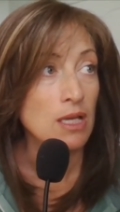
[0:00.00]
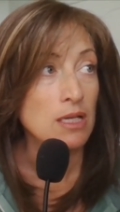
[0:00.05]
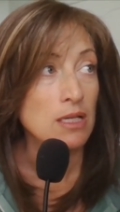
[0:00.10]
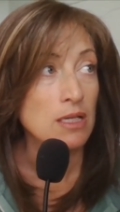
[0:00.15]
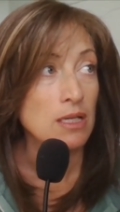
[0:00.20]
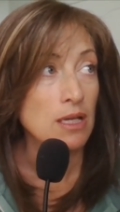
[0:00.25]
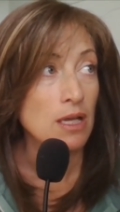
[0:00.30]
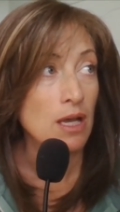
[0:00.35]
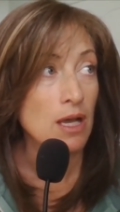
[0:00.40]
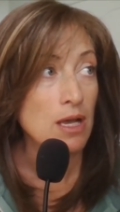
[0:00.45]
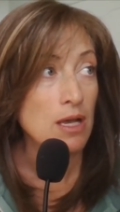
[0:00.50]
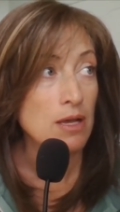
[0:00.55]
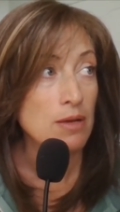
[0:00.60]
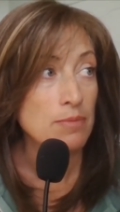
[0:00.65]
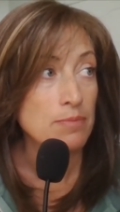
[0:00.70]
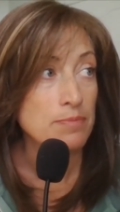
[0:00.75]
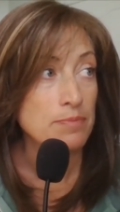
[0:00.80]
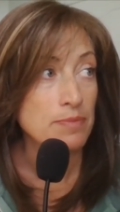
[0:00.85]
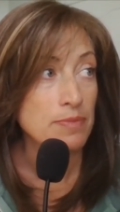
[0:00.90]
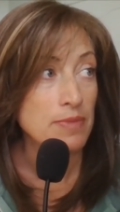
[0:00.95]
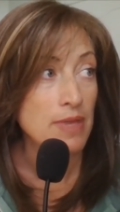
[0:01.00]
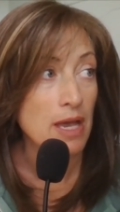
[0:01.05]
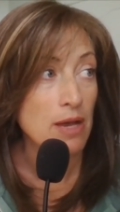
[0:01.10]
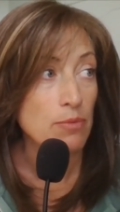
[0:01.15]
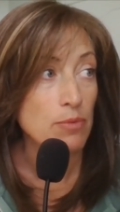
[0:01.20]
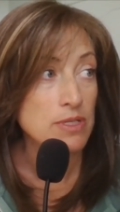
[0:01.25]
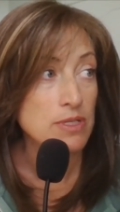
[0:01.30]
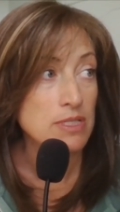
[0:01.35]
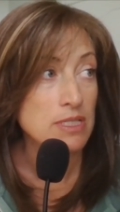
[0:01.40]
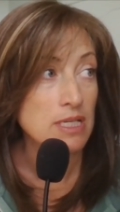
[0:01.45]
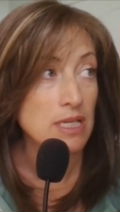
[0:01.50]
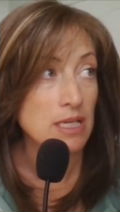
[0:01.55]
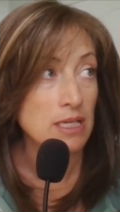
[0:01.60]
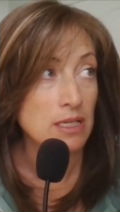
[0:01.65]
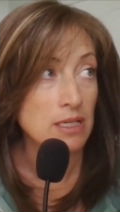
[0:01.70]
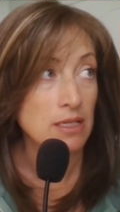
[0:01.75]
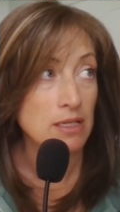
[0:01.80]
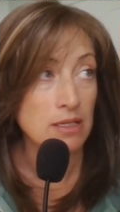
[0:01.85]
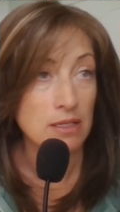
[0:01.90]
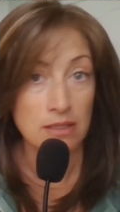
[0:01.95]
that was
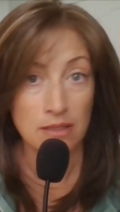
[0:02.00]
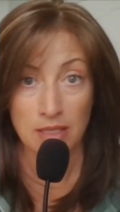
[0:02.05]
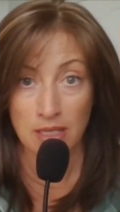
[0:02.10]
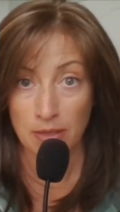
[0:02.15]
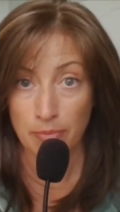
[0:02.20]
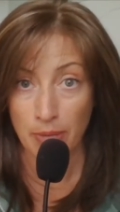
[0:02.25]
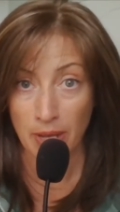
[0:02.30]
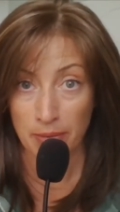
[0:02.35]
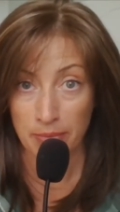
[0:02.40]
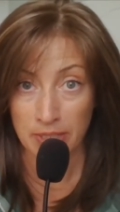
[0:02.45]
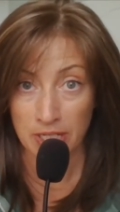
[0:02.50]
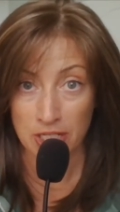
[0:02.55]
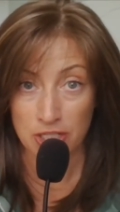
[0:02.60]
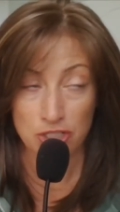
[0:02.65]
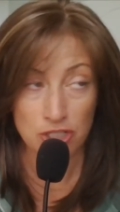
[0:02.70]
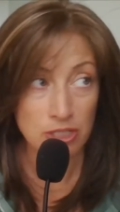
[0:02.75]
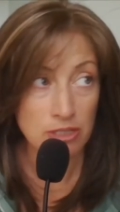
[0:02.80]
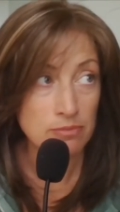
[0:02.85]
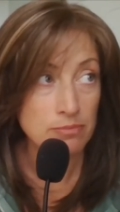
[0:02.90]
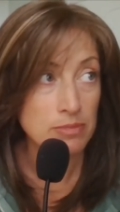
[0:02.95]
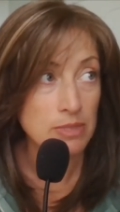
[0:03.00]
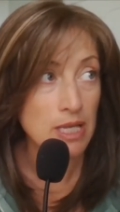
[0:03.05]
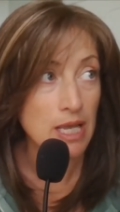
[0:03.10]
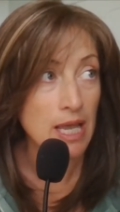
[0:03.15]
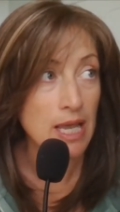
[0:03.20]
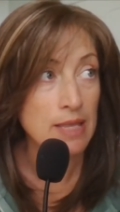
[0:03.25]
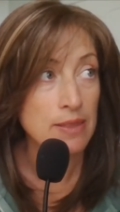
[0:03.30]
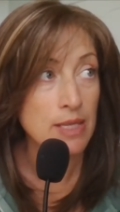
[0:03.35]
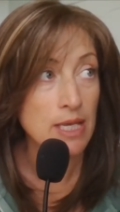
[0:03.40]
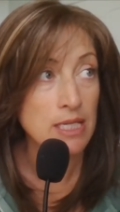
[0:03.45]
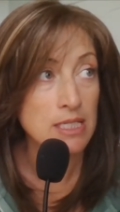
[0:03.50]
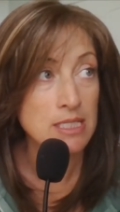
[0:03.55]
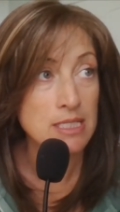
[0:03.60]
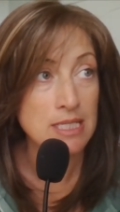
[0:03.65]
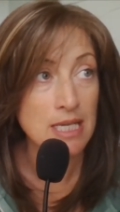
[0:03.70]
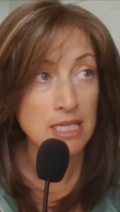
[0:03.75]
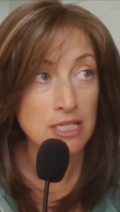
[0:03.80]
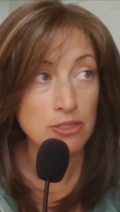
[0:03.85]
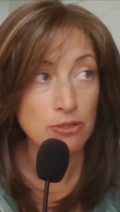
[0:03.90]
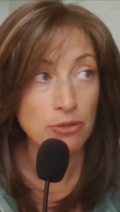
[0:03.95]
in the abomination. And then
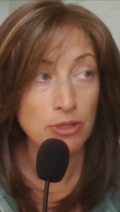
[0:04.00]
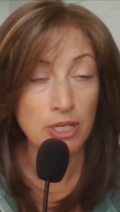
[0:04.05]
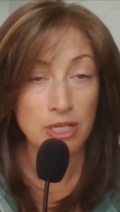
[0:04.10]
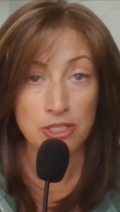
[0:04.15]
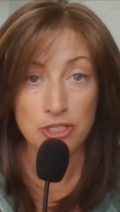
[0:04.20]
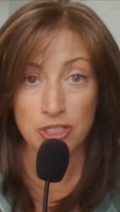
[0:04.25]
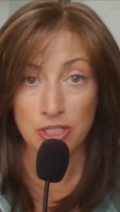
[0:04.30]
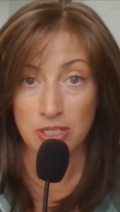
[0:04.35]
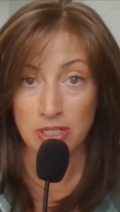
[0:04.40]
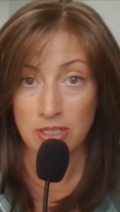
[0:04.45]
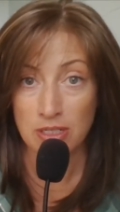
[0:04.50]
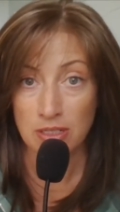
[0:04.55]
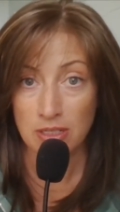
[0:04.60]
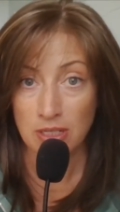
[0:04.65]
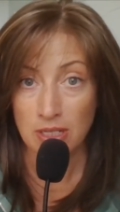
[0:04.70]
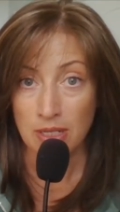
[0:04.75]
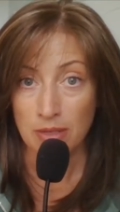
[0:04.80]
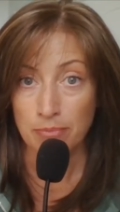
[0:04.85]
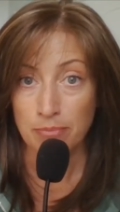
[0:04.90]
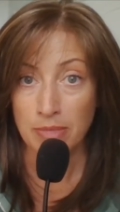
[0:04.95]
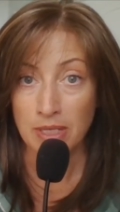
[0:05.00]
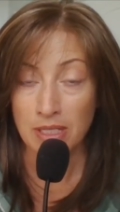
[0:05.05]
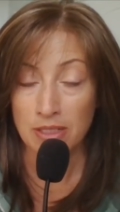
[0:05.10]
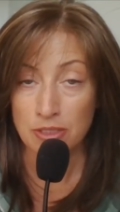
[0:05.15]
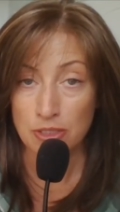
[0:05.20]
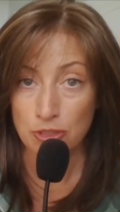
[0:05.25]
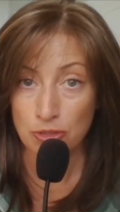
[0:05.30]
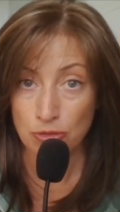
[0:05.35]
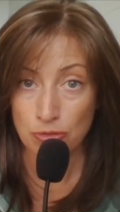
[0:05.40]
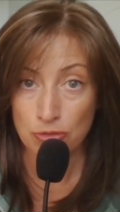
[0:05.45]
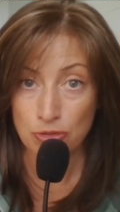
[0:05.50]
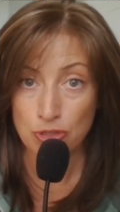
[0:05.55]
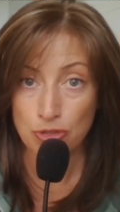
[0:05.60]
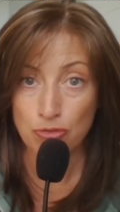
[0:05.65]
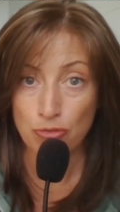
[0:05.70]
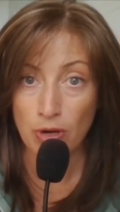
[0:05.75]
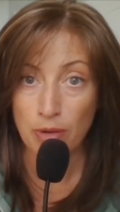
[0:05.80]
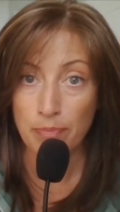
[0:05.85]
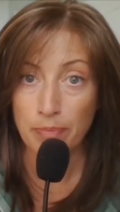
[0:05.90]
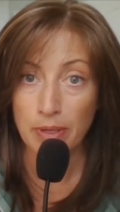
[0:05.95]
desolation means to
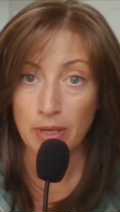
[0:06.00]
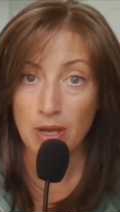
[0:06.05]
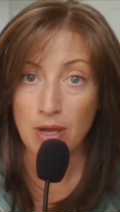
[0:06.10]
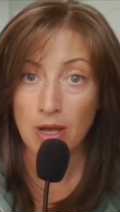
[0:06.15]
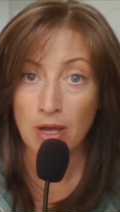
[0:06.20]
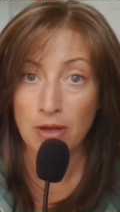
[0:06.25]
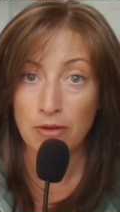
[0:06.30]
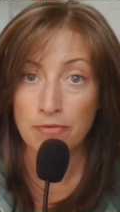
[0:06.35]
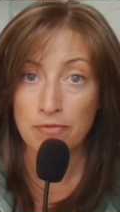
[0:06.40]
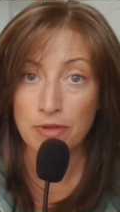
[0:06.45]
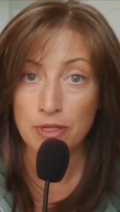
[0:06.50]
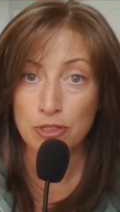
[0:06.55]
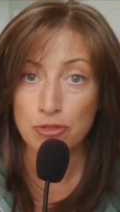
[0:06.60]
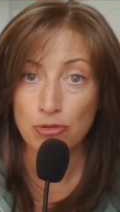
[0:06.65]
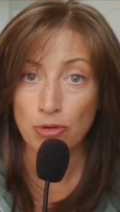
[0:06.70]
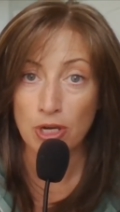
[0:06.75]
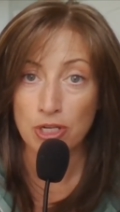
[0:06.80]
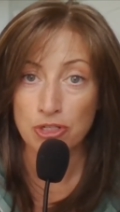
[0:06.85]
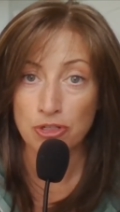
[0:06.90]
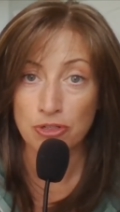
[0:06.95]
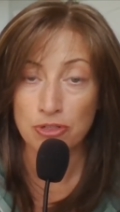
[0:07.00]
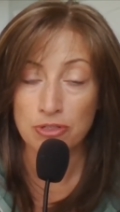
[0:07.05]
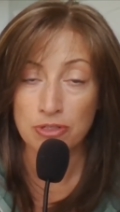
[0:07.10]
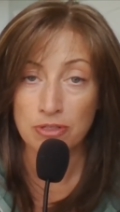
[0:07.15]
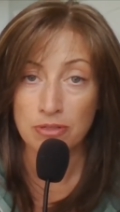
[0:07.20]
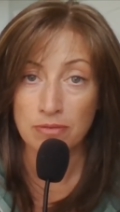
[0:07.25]
strip of treasures.